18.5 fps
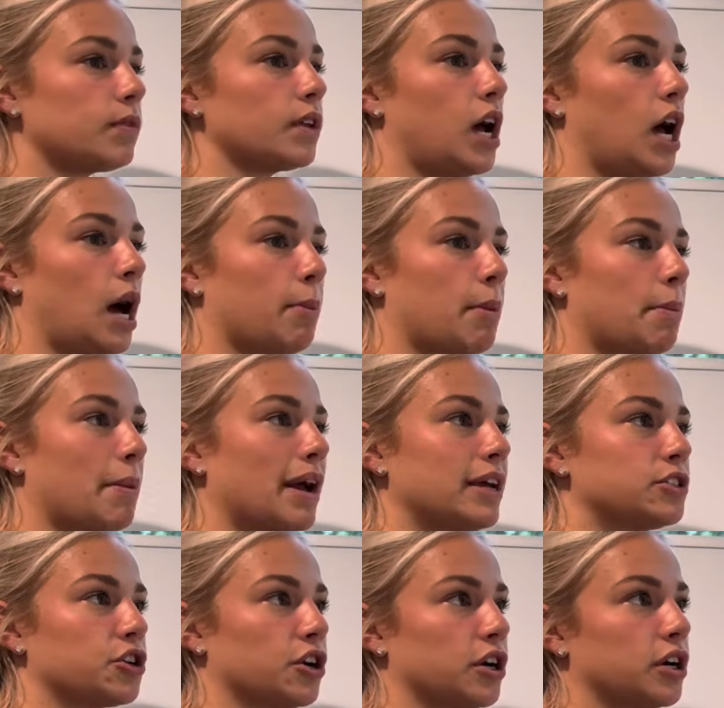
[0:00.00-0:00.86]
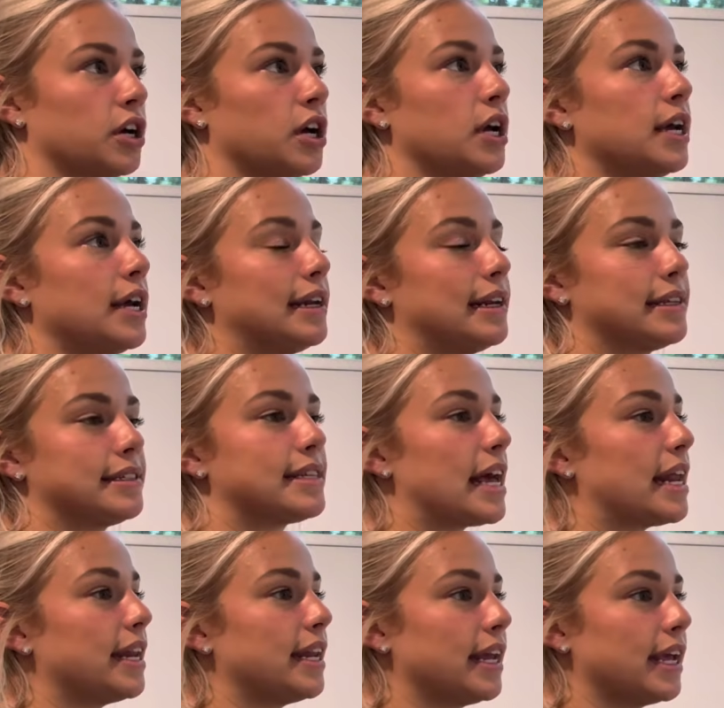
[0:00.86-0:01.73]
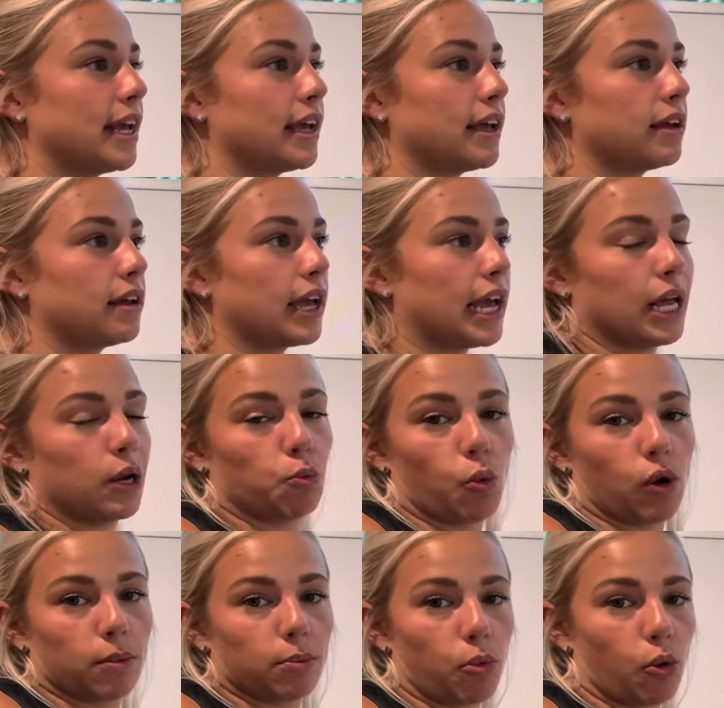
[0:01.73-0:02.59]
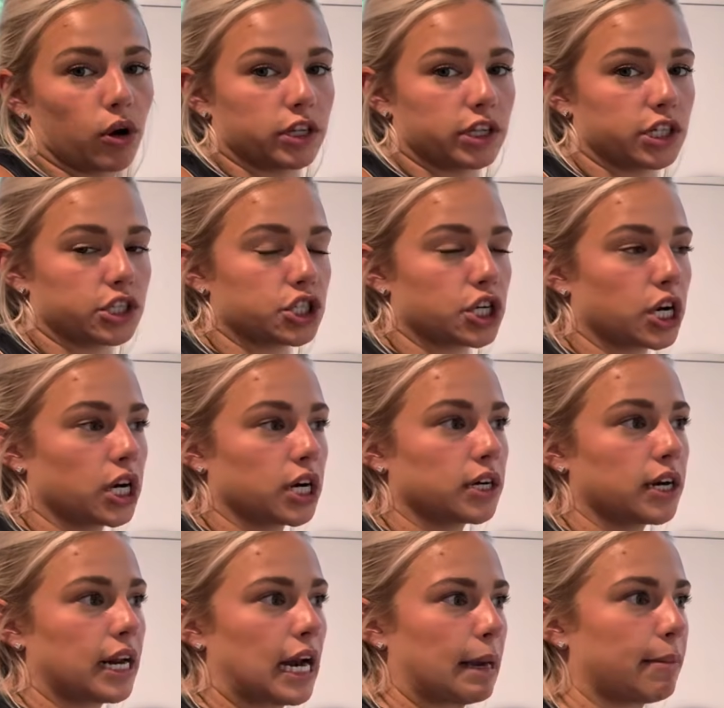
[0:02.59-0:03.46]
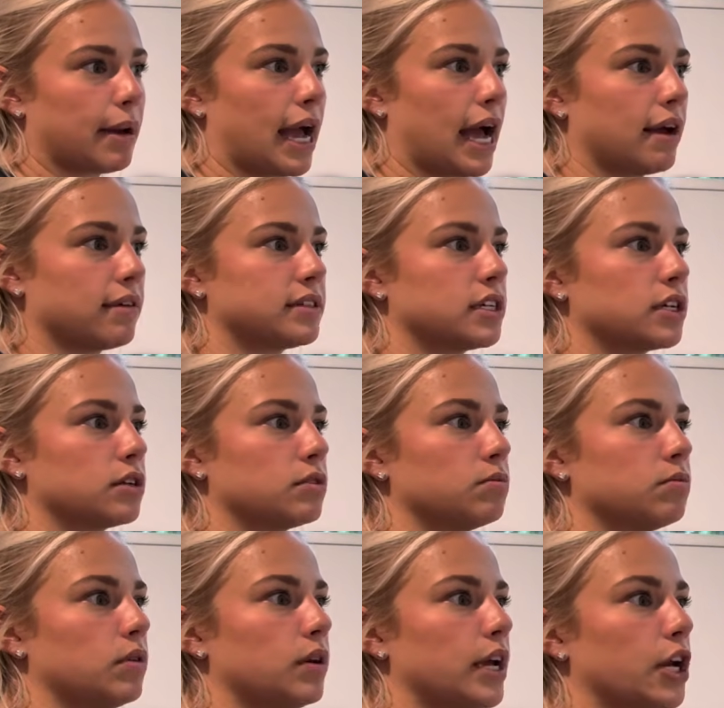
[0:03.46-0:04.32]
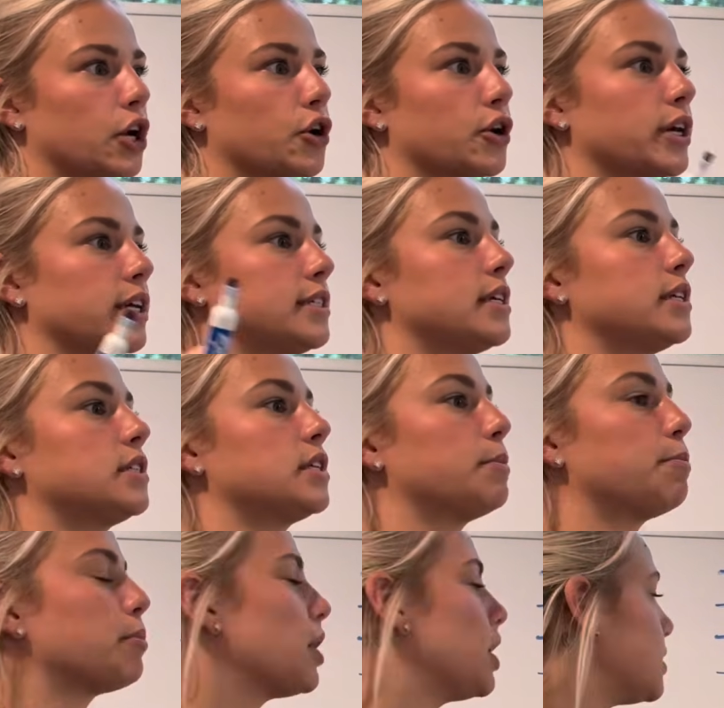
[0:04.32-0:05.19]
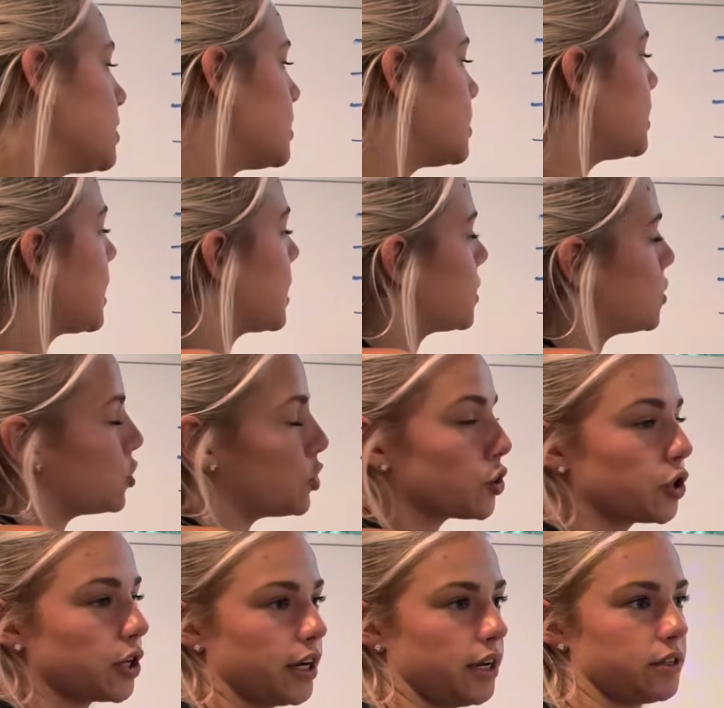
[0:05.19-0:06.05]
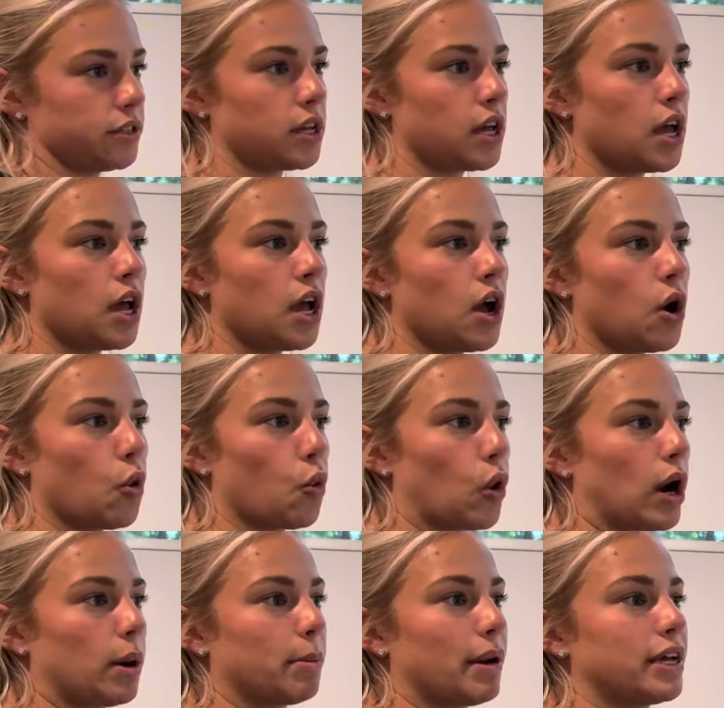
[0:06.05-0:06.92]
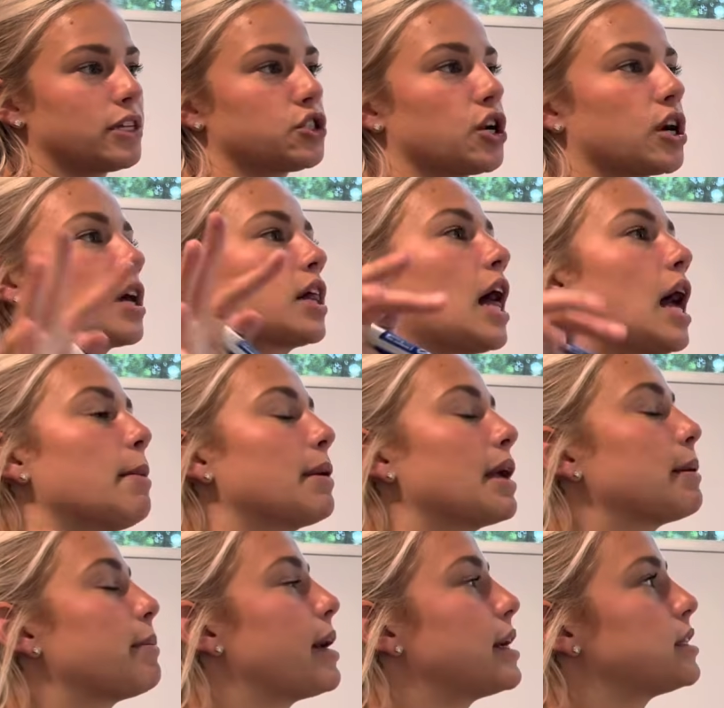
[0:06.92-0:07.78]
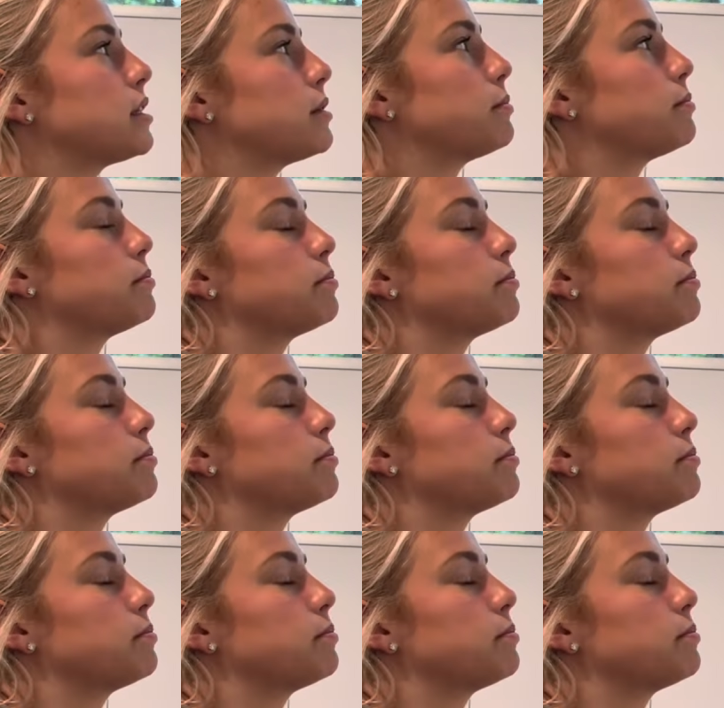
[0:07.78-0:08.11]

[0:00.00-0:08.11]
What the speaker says: I might start descending in one point of the turn and I might have to increase it to +6 degrees, or I might start climbing. I might have to